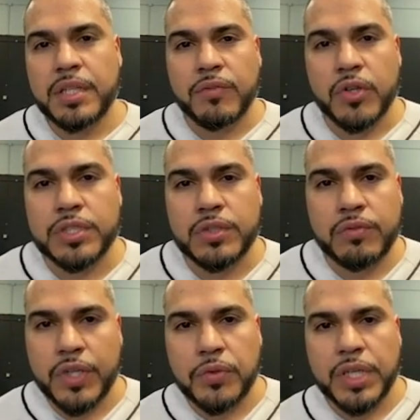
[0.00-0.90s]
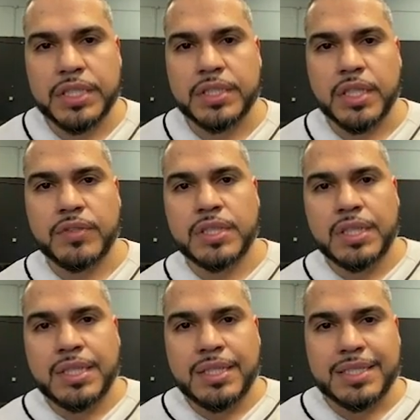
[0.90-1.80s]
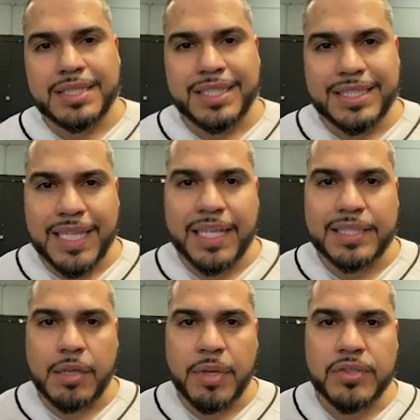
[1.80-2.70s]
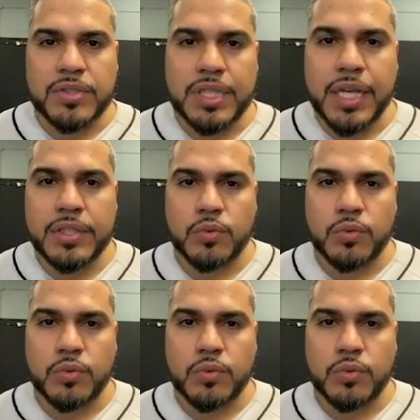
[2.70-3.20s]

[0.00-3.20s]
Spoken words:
version or variation of it because it's the exact same exercise.